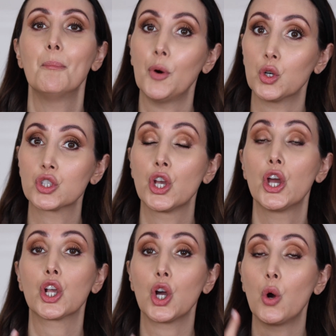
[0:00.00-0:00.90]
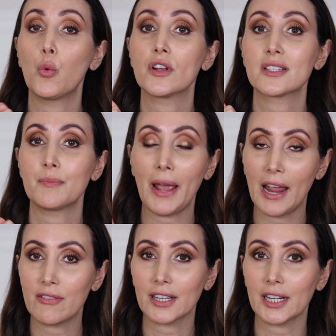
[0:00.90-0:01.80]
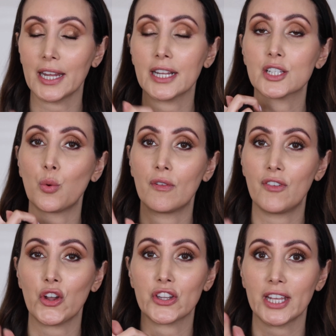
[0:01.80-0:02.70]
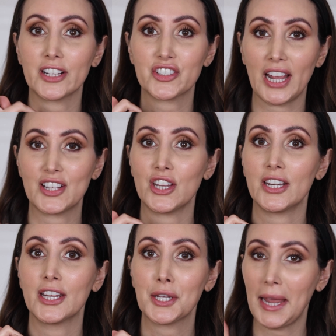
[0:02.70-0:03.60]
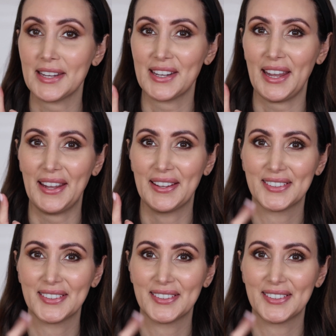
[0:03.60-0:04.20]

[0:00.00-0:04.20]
but go sparingly to avoid things getting cakey.